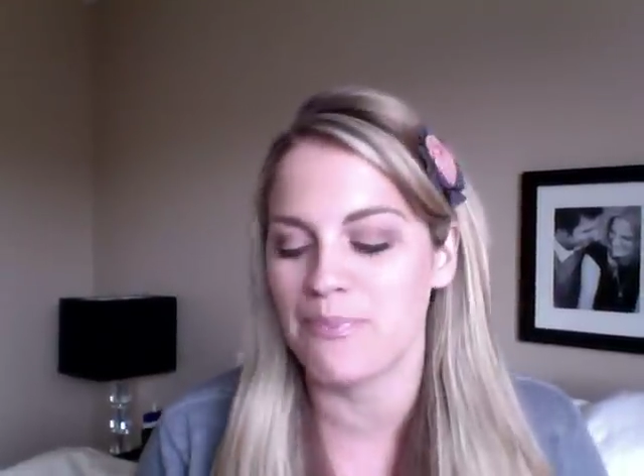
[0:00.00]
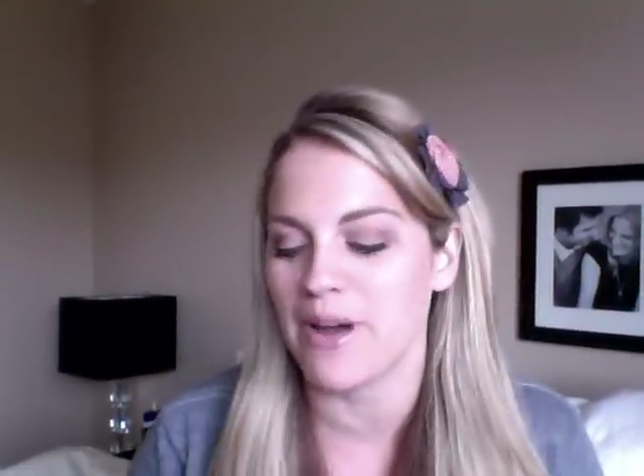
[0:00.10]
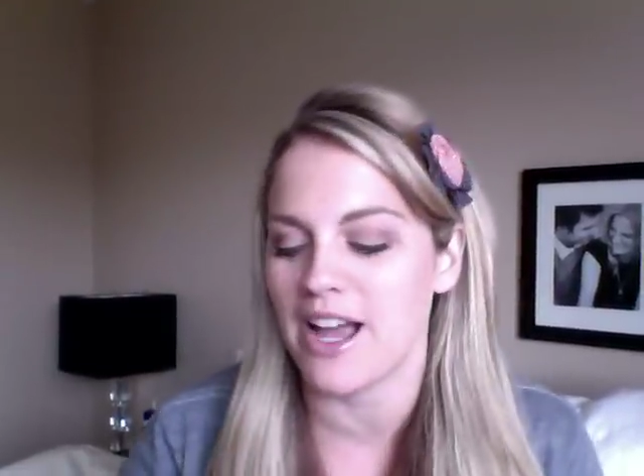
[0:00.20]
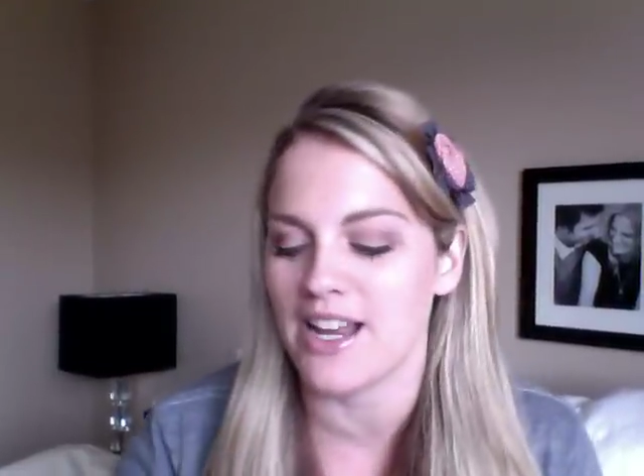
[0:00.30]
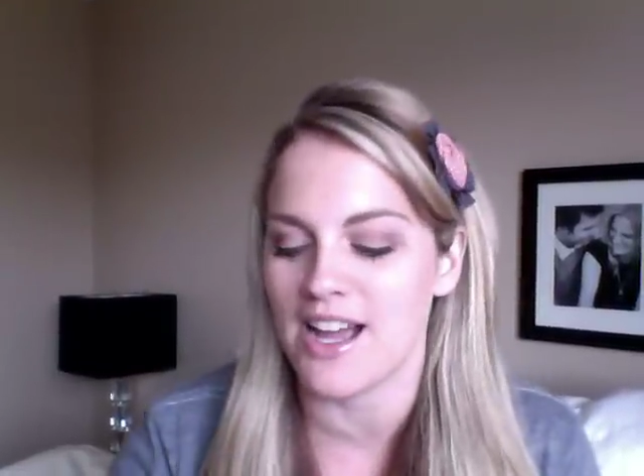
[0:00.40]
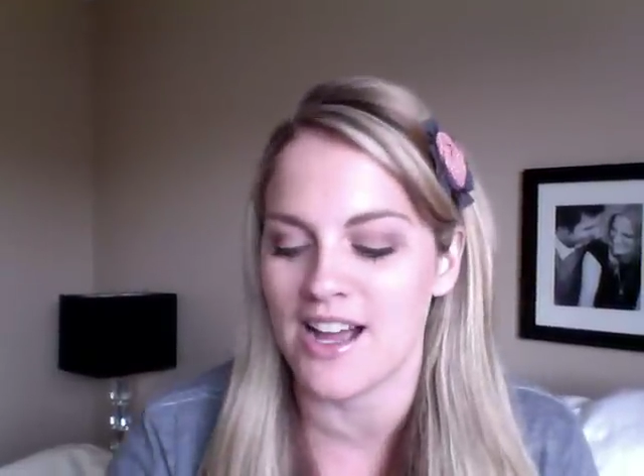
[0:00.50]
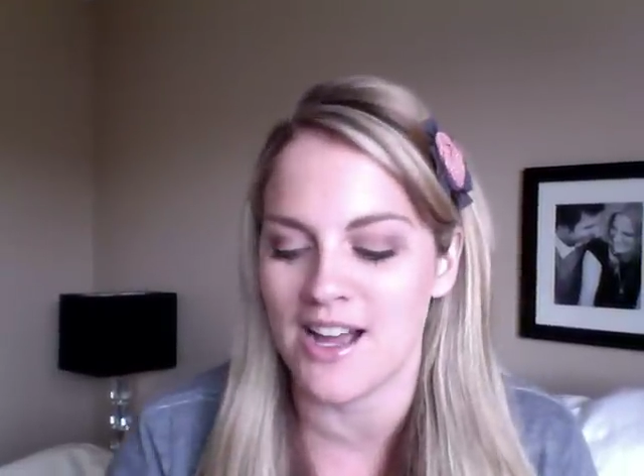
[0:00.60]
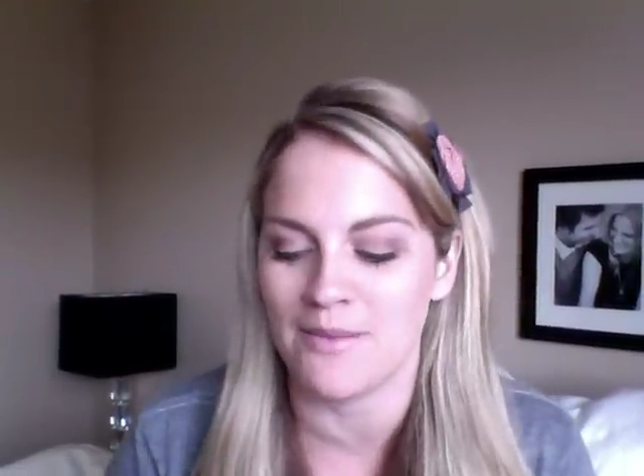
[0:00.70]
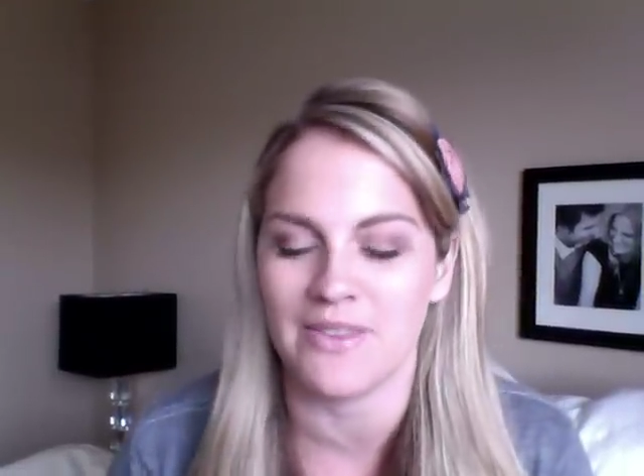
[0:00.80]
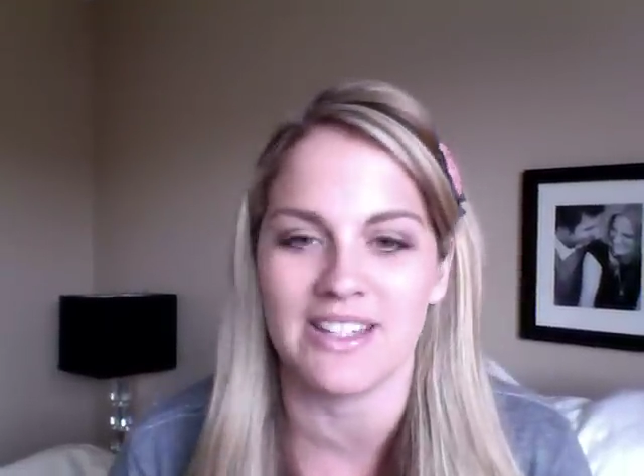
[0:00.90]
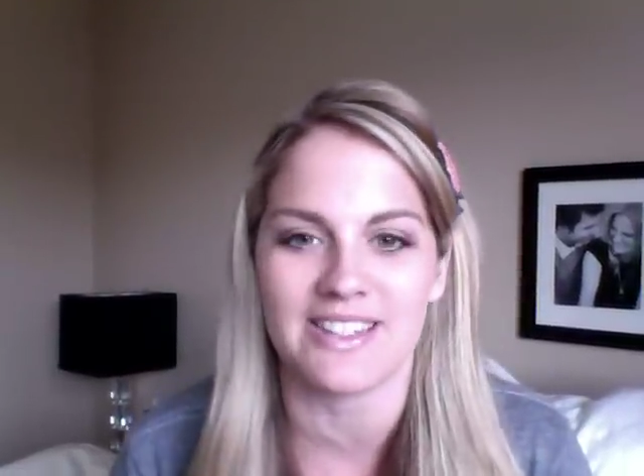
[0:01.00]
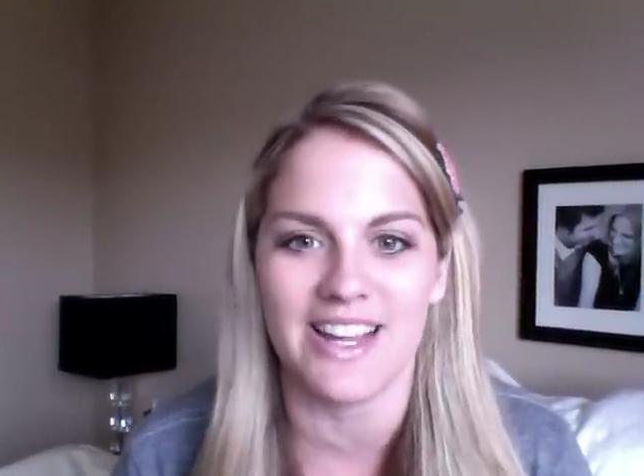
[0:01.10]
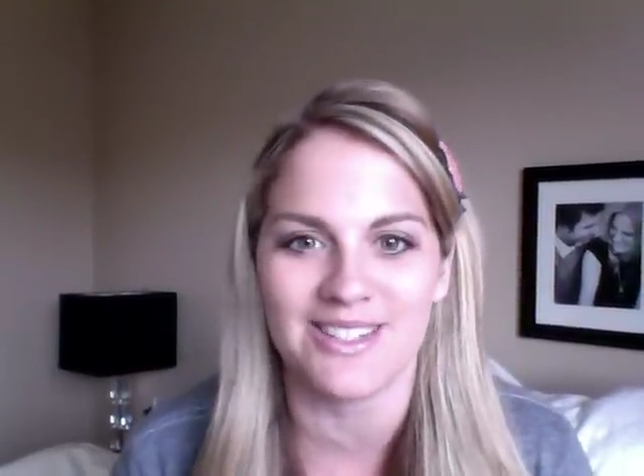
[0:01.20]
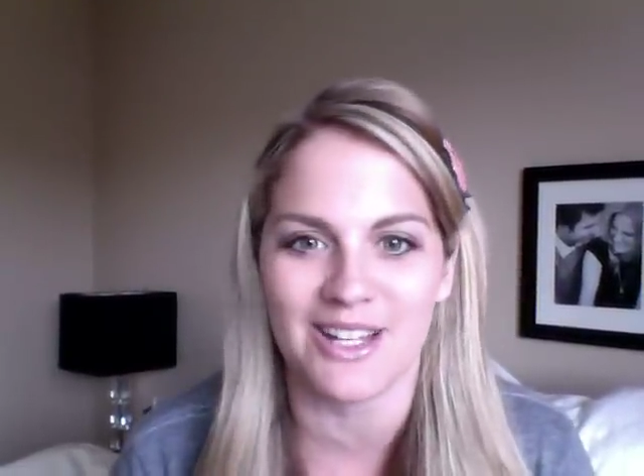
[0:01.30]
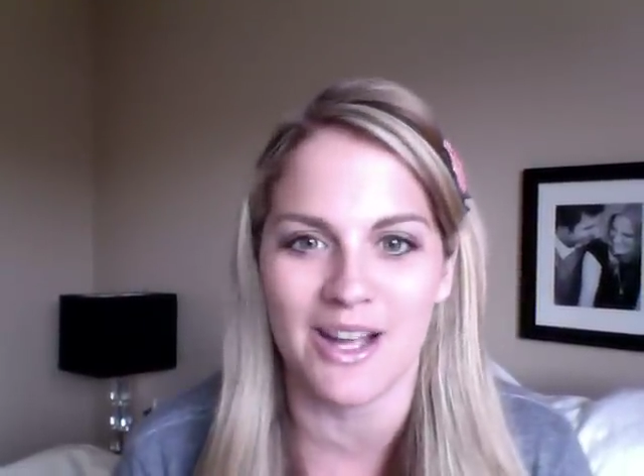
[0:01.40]
But it's
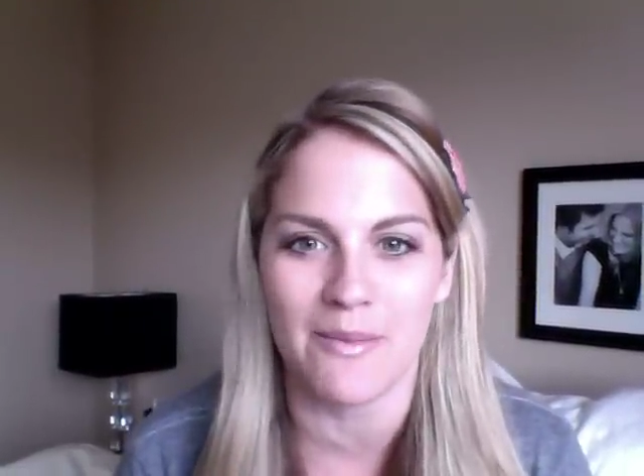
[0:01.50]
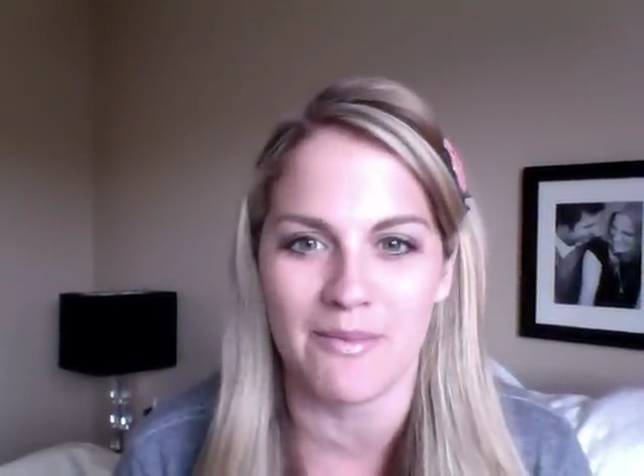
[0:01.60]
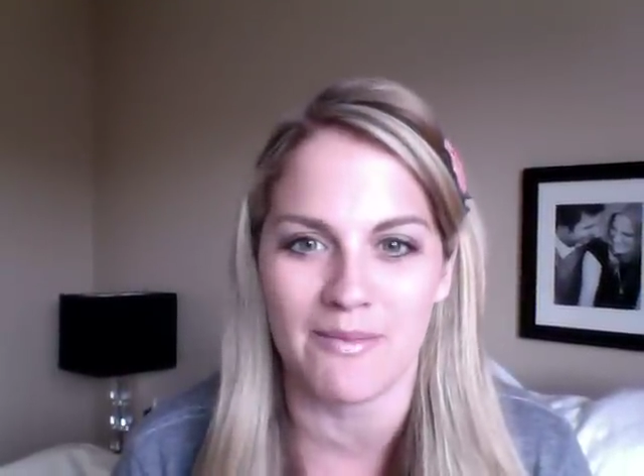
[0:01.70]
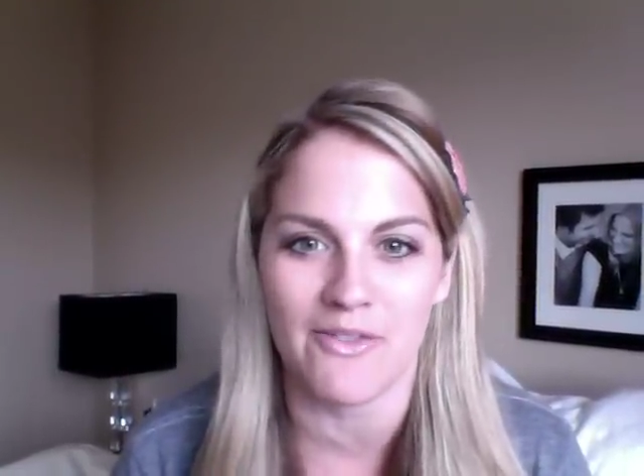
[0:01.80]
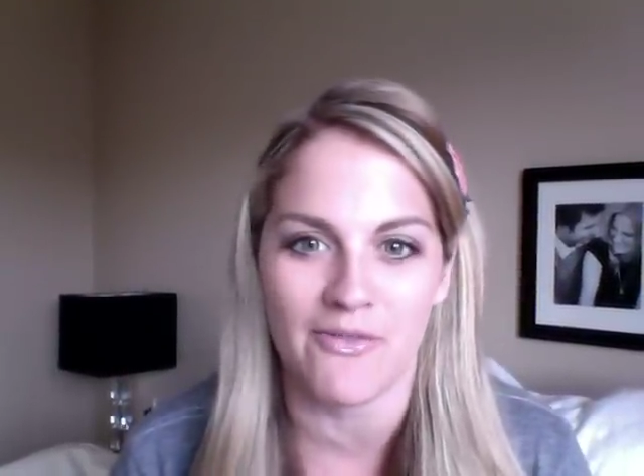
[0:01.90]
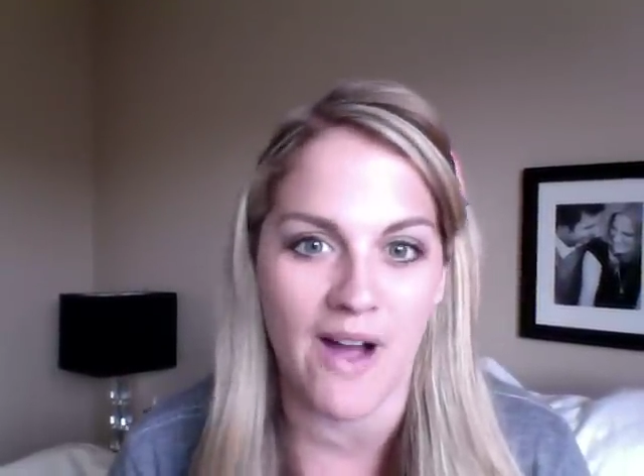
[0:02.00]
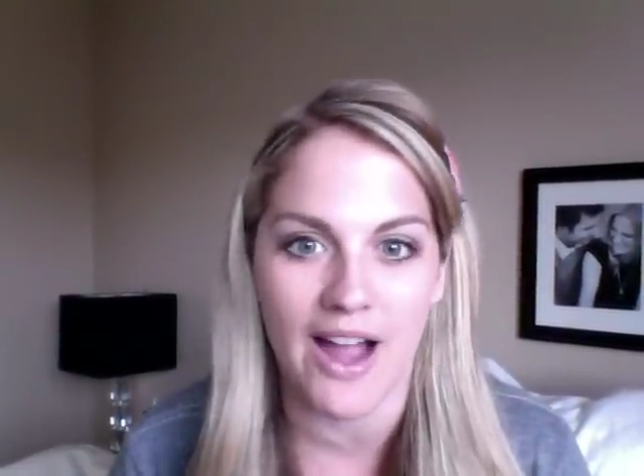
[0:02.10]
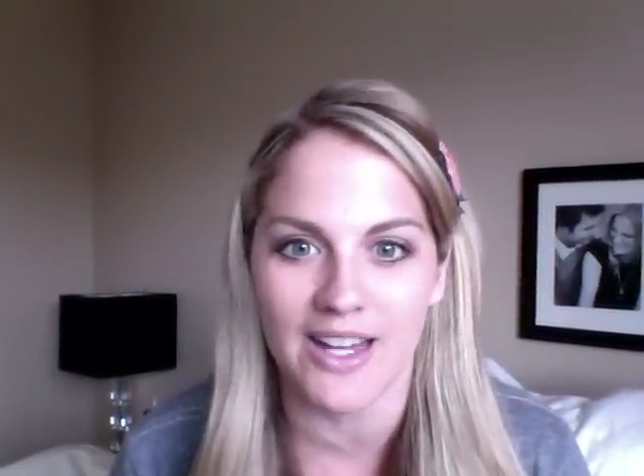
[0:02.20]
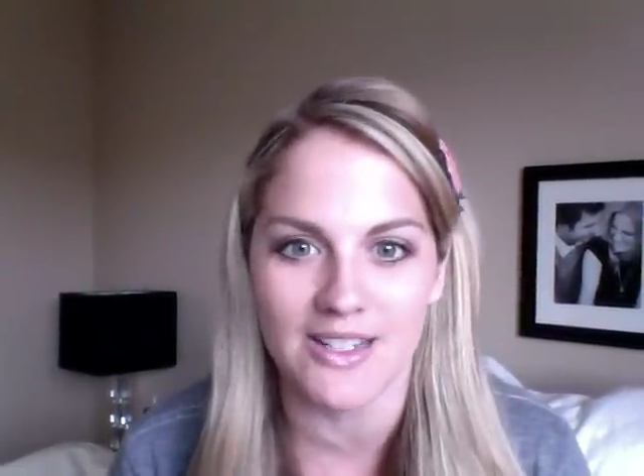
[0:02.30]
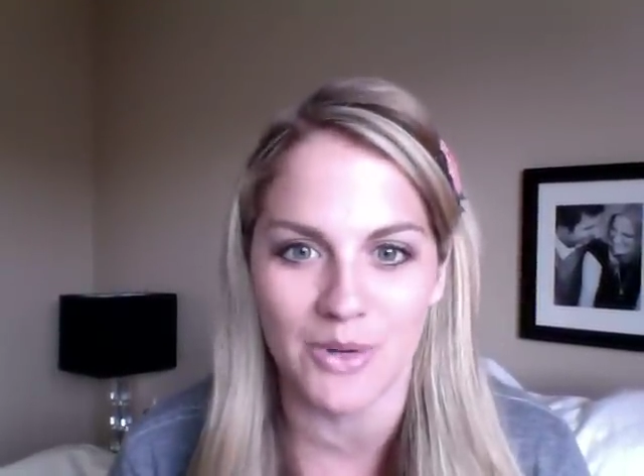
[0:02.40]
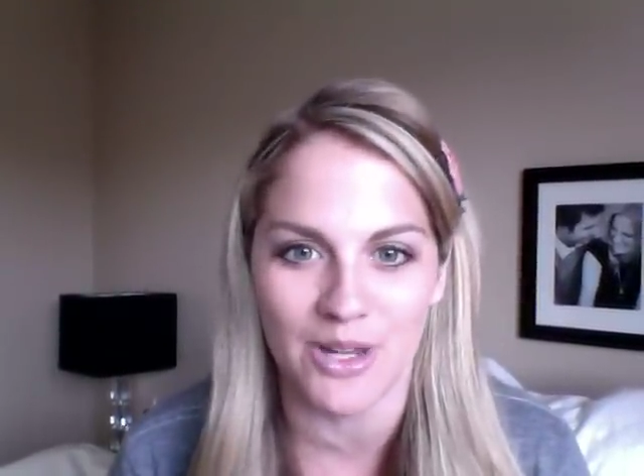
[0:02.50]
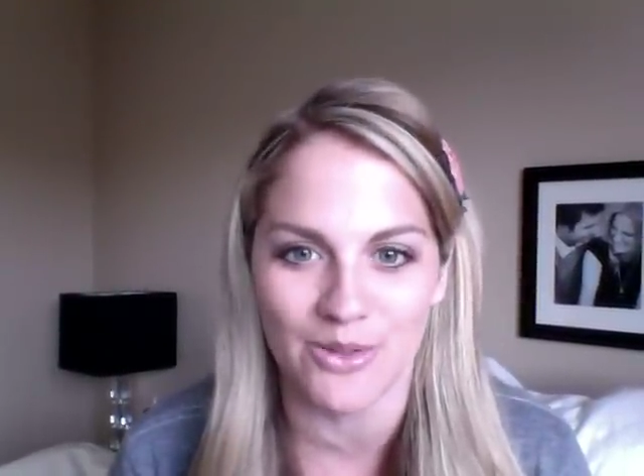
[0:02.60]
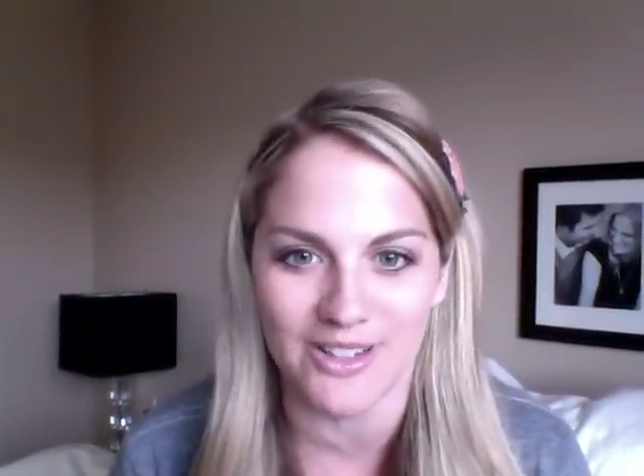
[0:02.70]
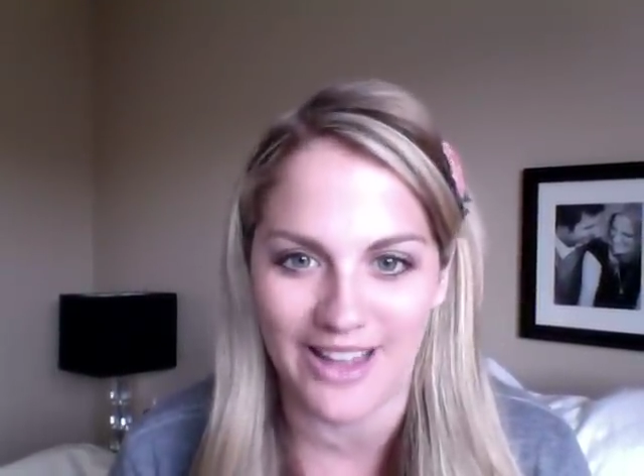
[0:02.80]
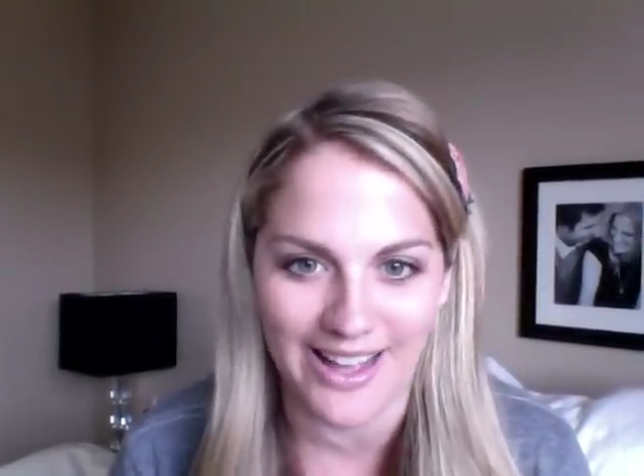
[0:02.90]
nice to come find one of
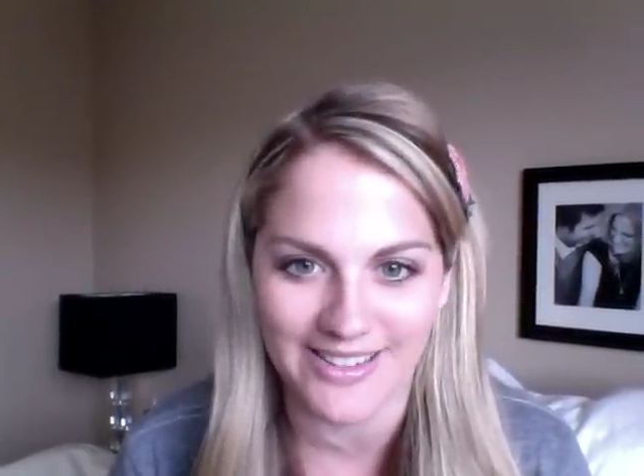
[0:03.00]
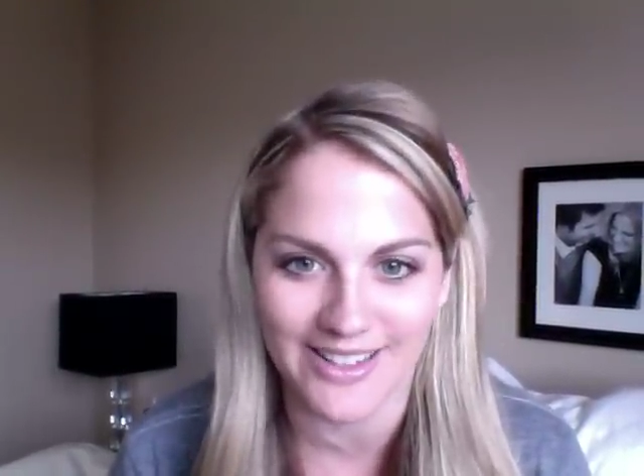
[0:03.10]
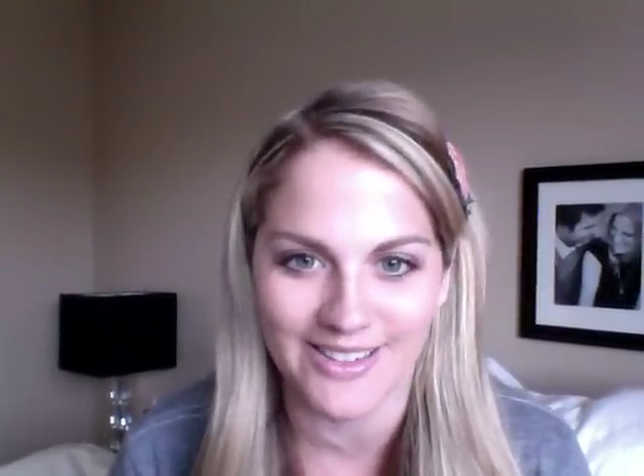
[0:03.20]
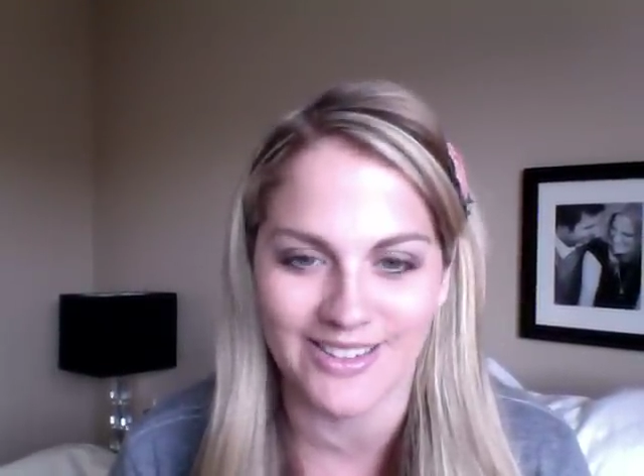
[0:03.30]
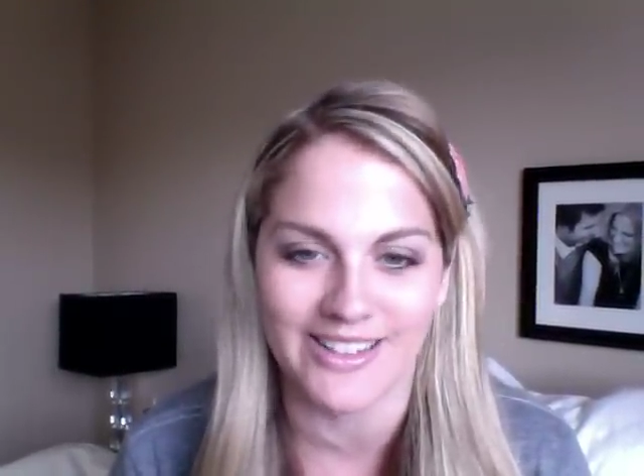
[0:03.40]
those classics.